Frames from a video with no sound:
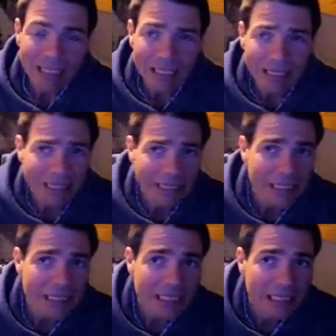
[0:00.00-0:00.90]

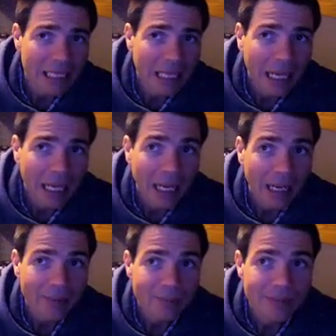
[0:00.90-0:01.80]
And
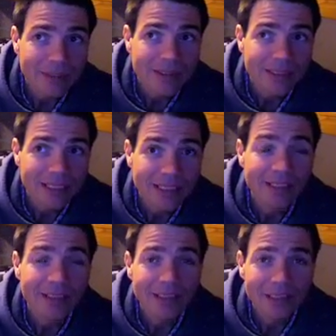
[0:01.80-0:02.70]
I'm
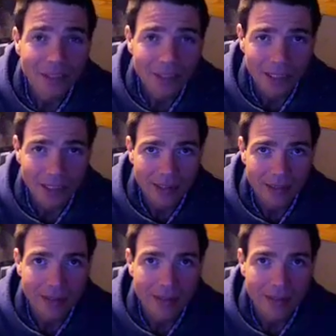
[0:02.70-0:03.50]
still learning